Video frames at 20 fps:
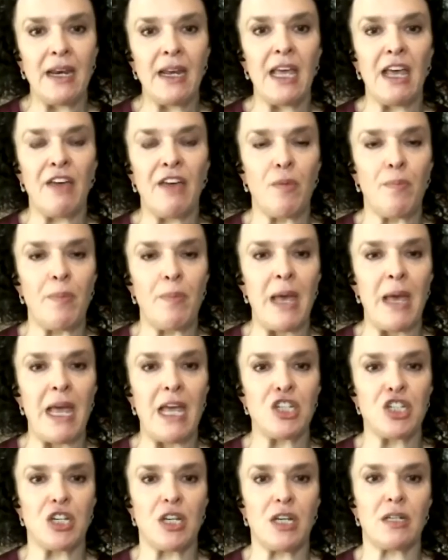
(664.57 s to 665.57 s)
If a
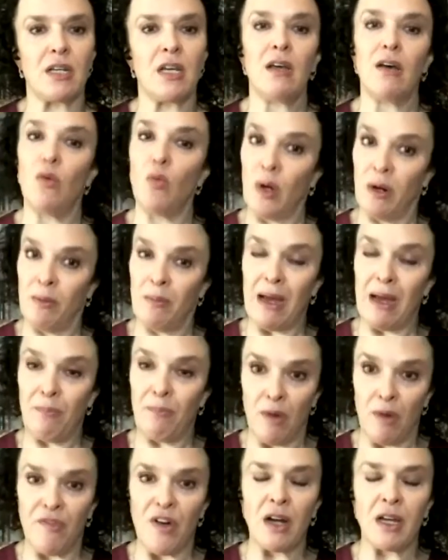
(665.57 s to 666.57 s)
patient, one of my
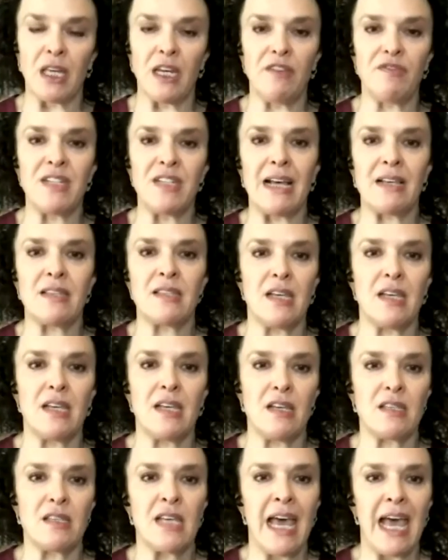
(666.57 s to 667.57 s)
provocative tests is
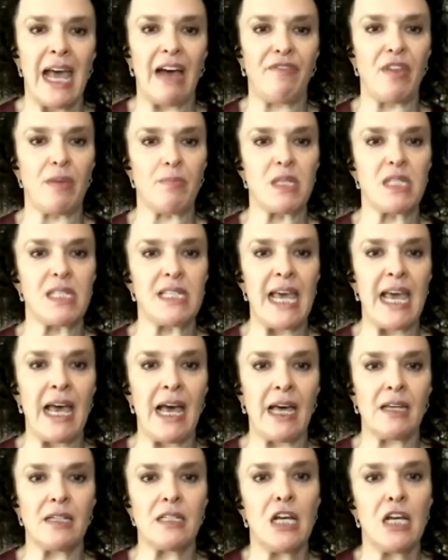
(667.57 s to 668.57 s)
have them
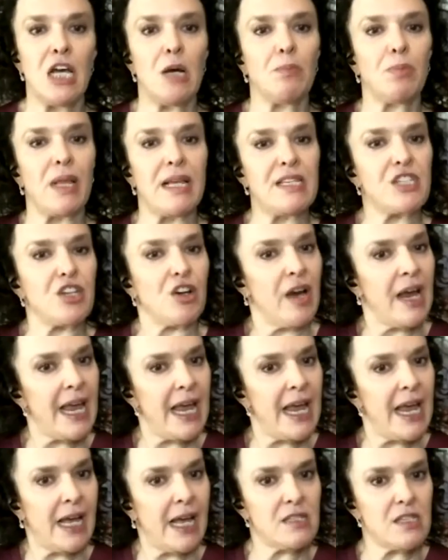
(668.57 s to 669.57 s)
stand, place their
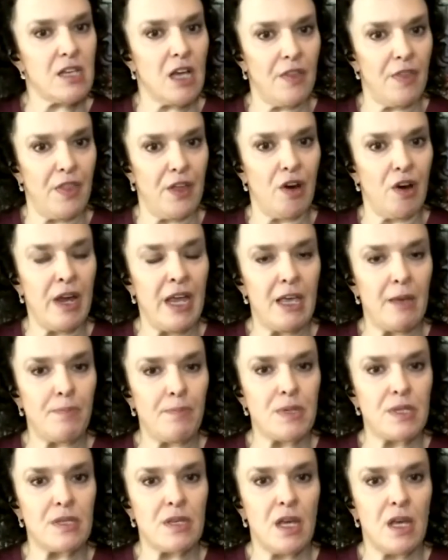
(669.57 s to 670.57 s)
hands on their
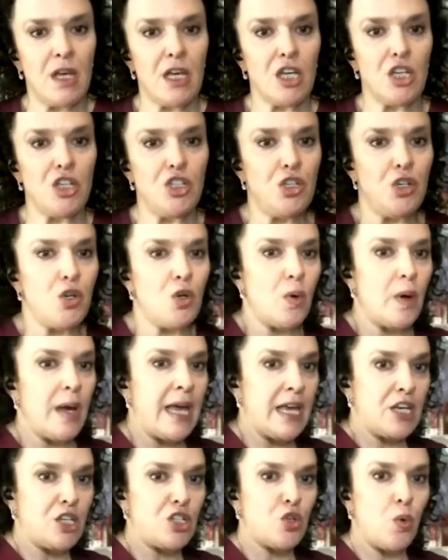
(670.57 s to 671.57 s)
hips, do
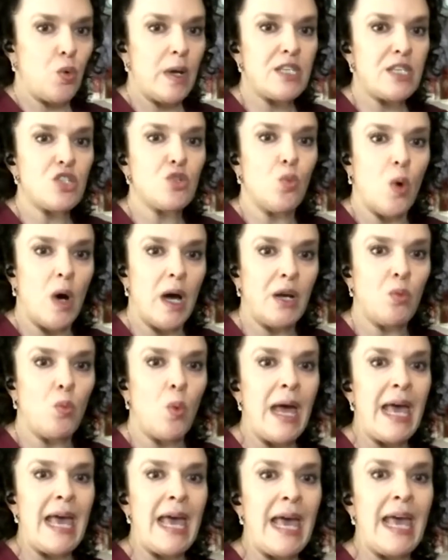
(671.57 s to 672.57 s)
a twist one
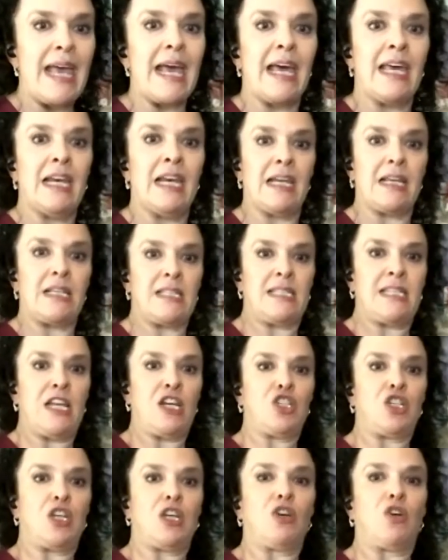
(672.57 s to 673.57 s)
way and an
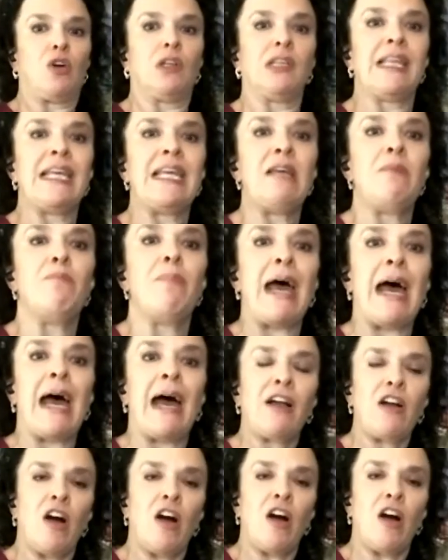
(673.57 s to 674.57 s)
extension or a lean
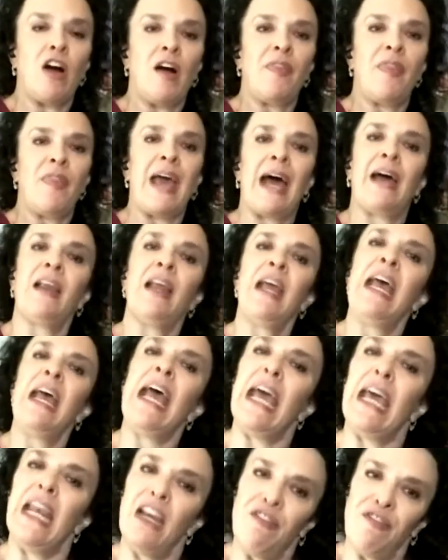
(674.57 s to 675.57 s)
back on that.
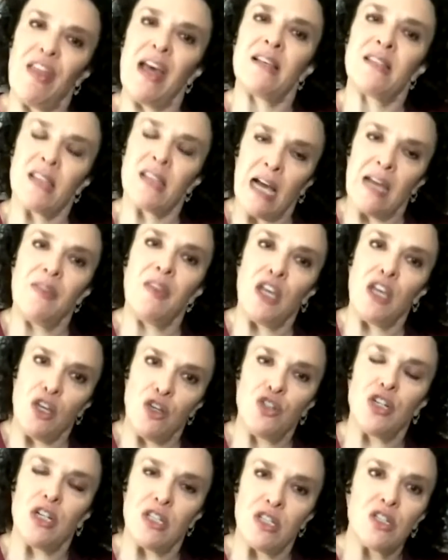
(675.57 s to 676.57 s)
And if that side that you
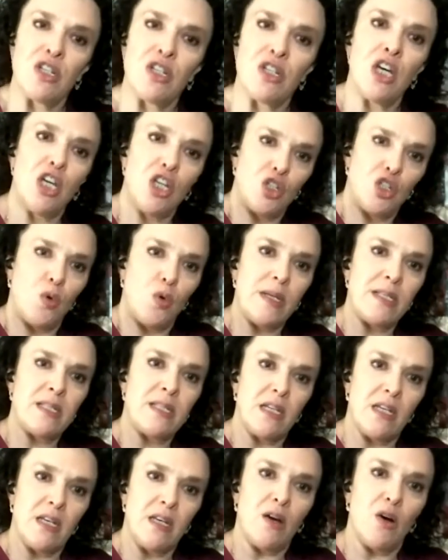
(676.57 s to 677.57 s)
just
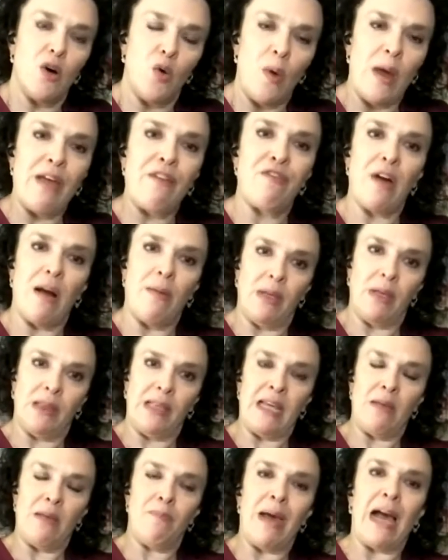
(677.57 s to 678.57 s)
twisted away from and
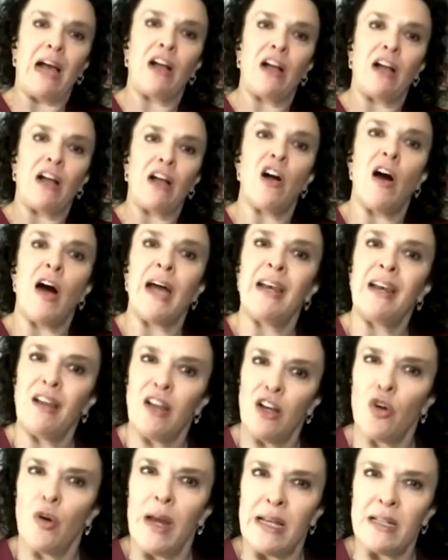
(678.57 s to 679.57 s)
lean back on
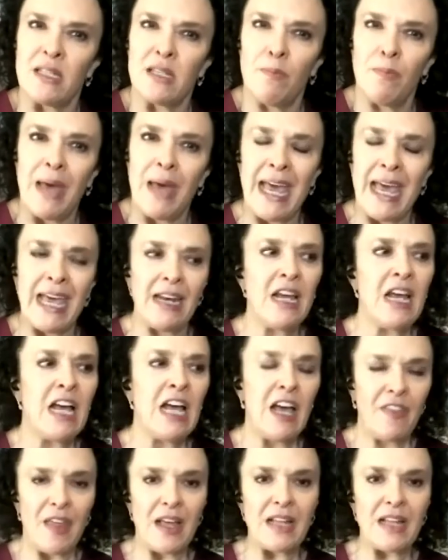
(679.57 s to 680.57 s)
creates some pain,
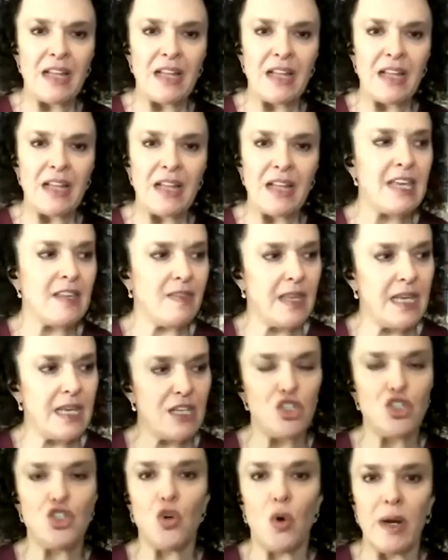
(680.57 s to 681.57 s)
that's taking these
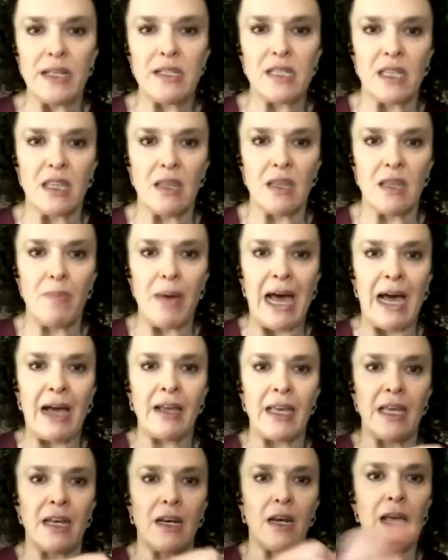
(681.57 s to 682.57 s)
joints in the back
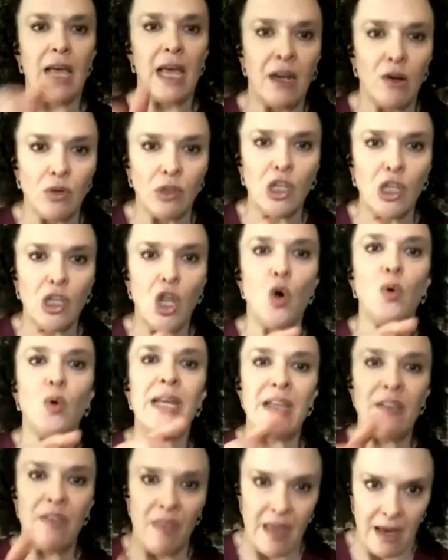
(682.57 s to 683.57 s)
and
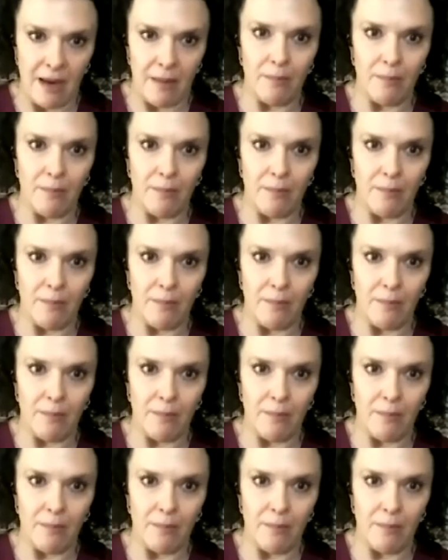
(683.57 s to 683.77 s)
loading them.